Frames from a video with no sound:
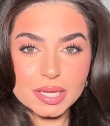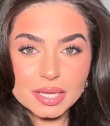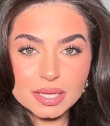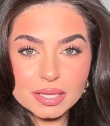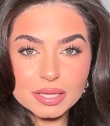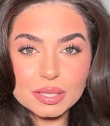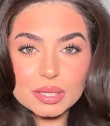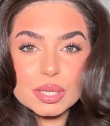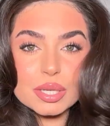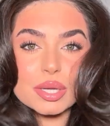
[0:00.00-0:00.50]

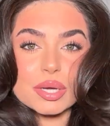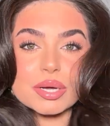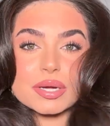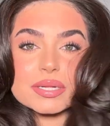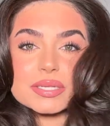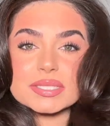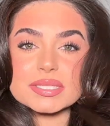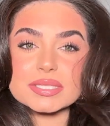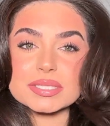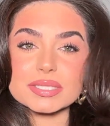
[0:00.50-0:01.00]
It
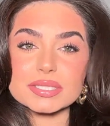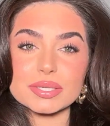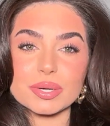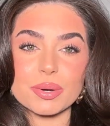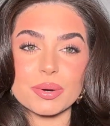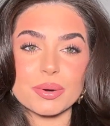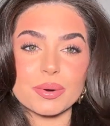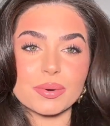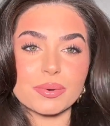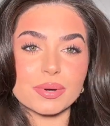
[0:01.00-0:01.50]
looks
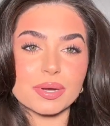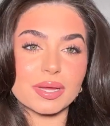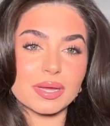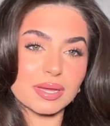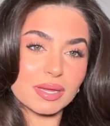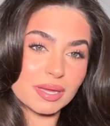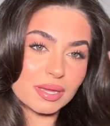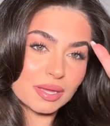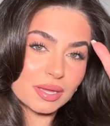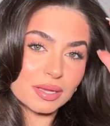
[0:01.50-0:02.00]
so
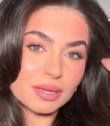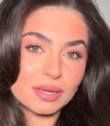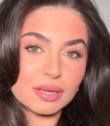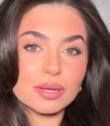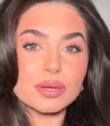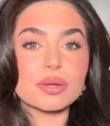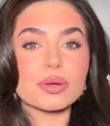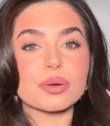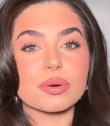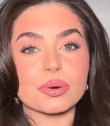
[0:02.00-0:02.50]

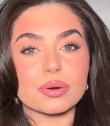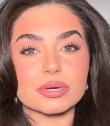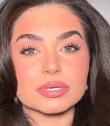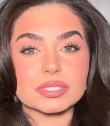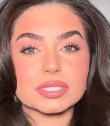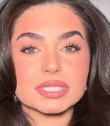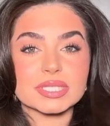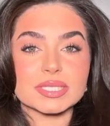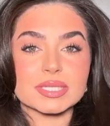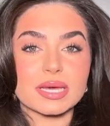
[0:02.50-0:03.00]

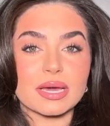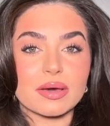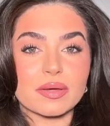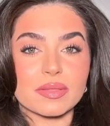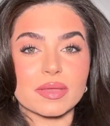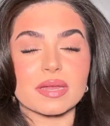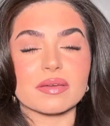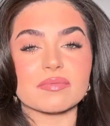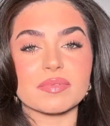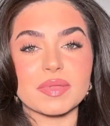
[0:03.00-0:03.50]
gorgeous now
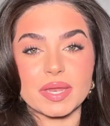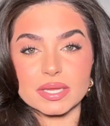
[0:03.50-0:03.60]
that I've